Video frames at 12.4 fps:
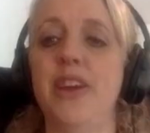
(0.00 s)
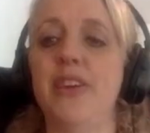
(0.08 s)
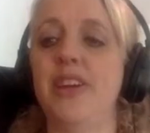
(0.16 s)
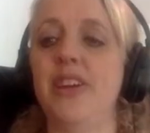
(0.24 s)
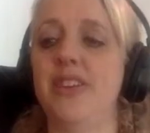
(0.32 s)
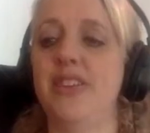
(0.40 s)

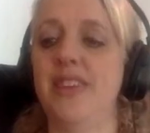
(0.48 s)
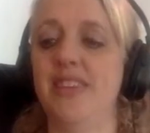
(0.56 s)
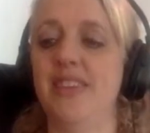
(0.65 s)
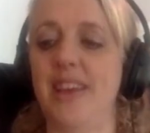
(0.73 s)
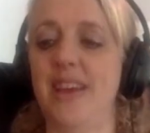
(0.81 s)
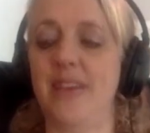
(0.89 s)
very good
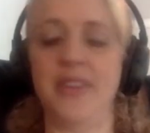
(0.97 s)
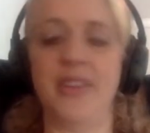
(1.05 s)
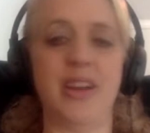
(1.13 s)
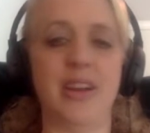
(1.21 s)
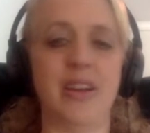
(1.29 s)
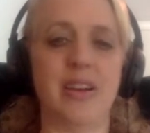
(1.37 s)
things to have in
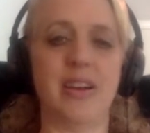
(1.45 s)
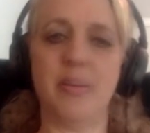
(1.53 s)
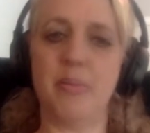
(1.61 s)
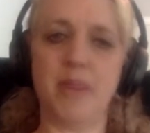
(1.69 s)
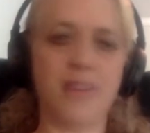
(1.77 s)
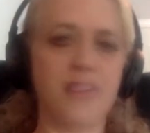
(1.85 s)
there:
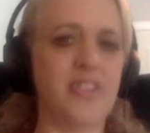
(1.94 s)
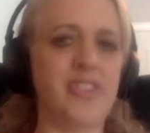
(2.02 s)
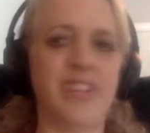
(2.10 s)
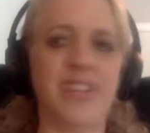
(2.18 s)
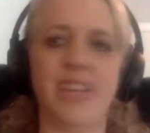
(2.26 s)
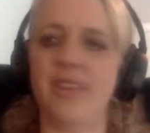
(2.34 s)

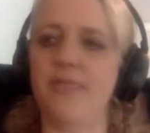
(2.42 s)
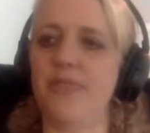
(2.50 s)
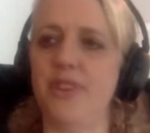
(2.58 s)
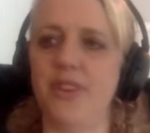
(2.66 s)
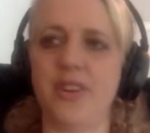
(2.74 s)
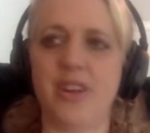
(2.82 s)
emergency kit
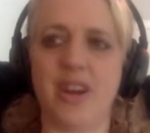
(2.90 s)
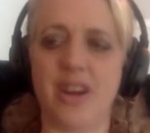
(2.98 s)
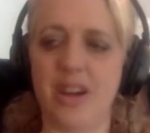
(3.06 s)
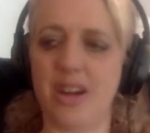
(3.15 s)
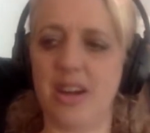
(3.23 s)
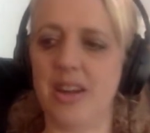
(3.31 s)
for your
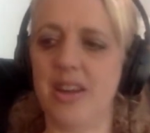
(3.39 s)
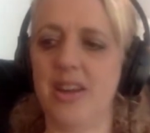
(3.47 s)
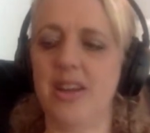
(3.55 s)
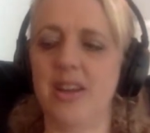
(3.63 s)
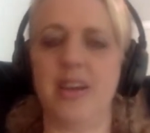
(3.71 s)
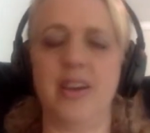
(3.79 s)
car,
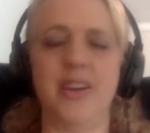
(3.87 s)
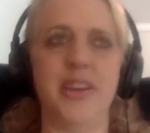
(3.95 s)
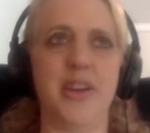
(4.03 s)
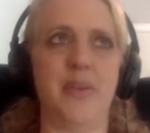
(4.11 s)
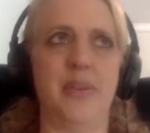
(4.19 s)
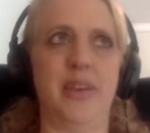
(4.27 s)

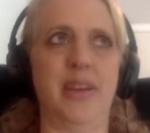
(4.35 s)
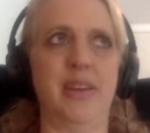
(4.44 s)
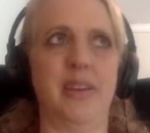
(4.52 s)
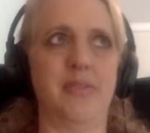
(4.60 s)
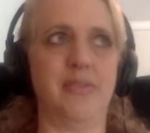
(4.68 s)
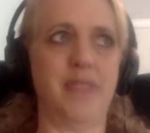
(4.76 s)

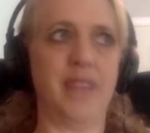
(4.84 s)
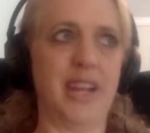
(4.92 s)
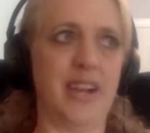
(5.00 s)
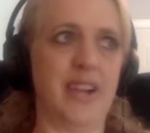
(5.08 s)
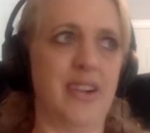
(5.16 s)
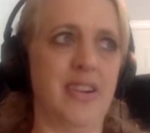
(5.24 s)
like a
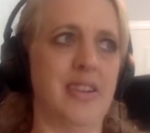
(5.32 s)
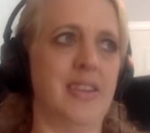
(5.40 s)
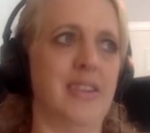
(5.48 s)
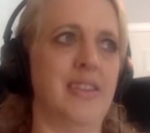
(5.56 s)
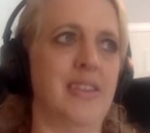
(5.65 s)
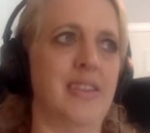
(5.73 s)
flare
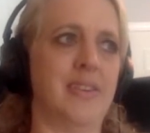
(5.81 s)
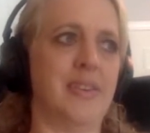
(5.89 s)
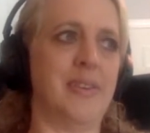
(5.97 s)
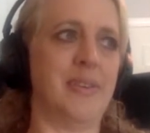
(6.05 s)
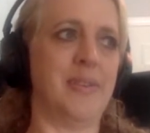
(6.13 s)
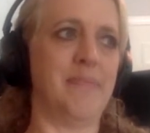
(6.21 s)

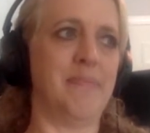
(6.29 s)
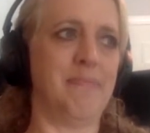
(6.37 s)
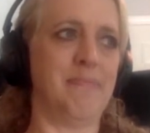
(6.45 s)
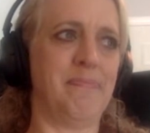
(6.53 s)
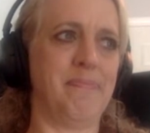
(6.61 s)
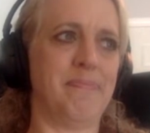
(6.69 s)
and
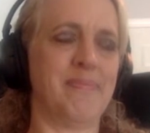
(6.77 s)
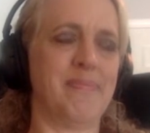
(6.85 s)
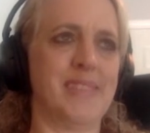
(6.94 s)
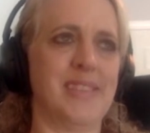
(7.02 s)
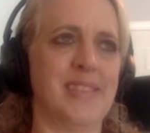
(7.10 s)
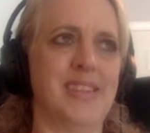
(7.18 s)

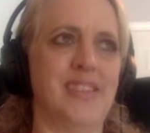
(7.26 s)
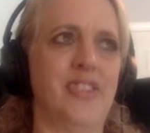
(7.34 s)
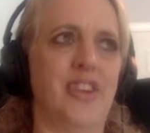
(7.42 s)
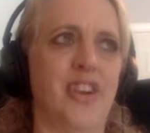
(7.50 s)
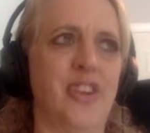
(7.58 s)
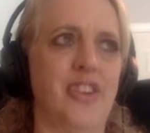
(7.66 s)

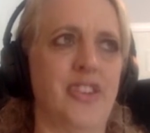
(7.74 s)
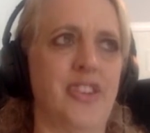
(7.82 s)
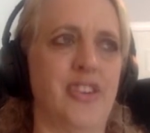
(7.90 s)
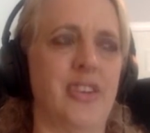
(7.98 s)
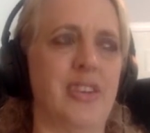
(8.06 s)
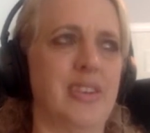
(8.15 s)

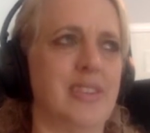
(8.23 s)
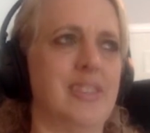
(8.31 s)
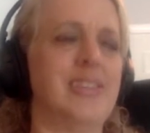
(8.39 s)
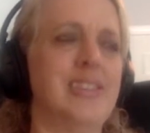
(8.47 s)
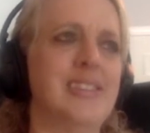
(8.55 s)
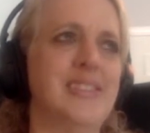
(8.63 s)
charger.
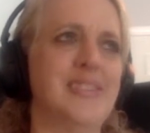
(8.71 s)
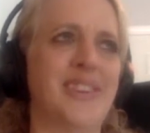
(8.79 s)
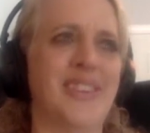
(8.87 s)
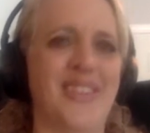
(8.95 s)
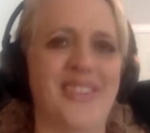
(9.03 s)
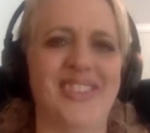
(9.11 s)

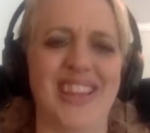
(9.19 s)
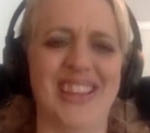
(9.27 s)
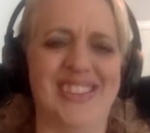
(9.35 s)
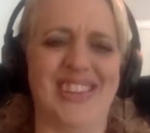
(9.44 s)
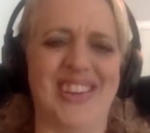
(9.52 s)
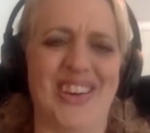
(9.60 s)
What are those
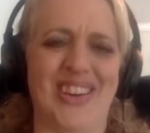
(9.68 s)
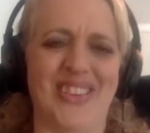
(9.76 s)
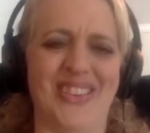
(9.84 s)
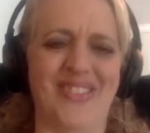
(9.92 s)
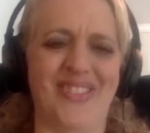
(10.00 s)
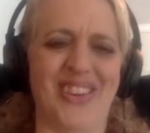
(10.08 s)
things
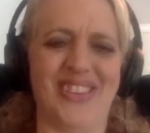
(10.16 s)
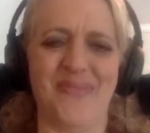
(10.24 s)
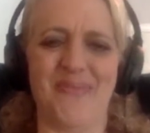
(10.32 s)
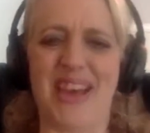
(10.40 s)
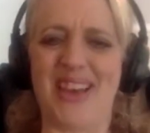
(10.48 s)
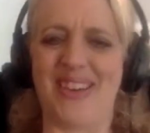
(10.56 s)
called if
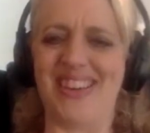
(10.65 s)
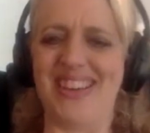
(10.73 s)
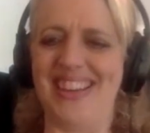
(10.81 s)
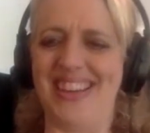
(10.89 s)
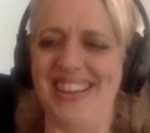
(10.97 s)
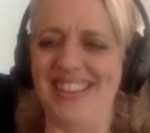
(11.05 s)
your
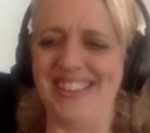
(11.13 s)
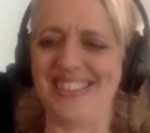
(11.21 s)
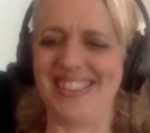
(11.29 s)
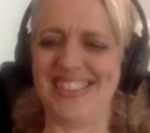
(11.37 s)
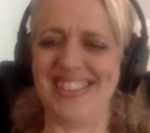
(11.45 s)
battery dies?